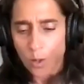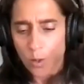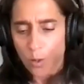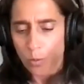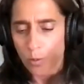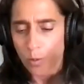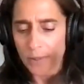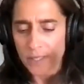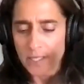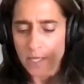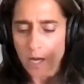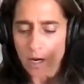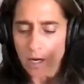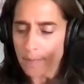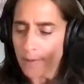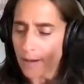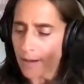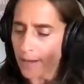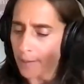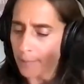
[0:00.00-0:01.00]
when we talk
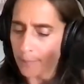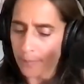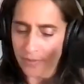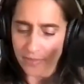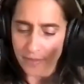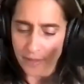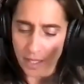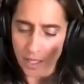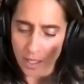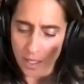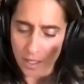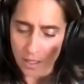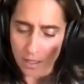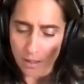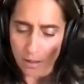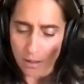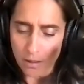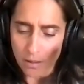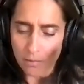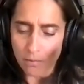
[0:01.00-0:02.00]
about empathy,
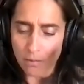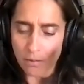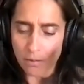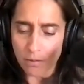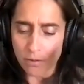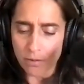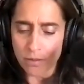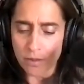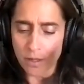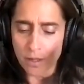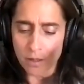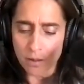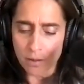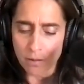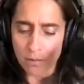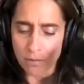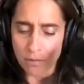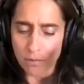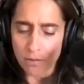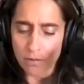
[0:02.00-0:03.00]
the